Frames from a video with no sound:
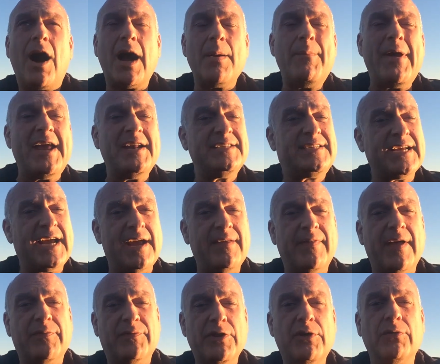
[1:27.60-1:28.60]
I maintain
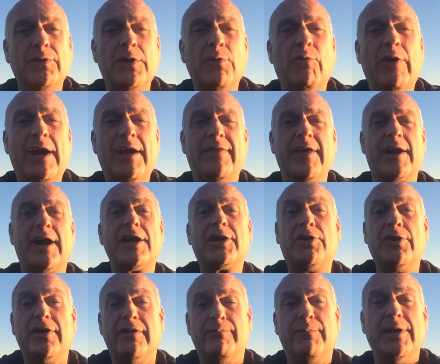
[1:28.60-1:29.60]
that the only way that I
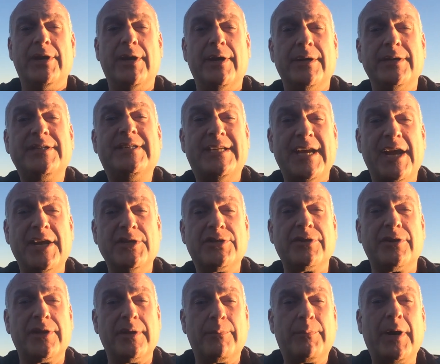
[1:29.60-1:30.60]
could have been a
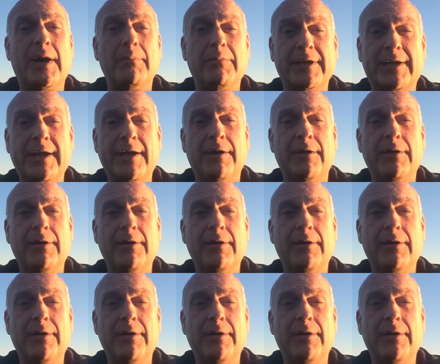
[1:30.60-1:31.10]
danger to the public